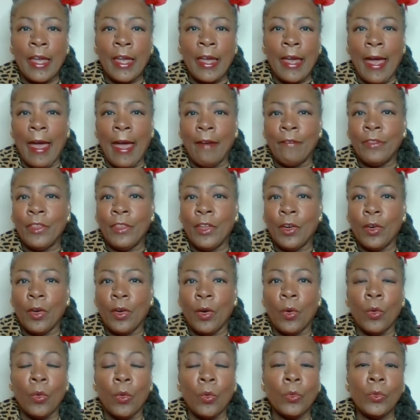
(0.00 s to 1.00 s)
have their
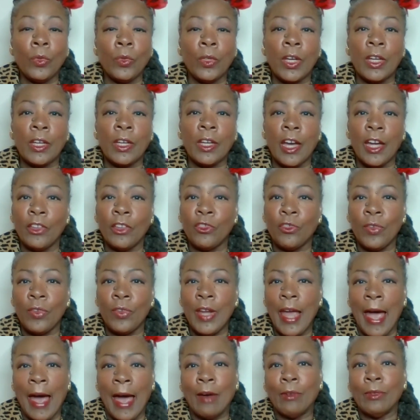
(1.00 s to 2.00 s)
own
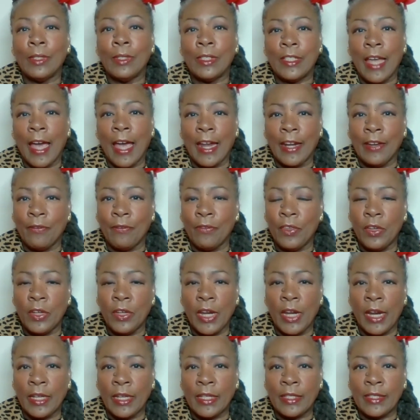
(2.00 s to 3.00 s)
country outside of the
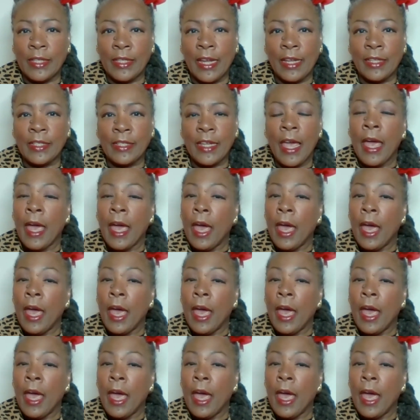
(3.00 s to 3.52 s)
United States.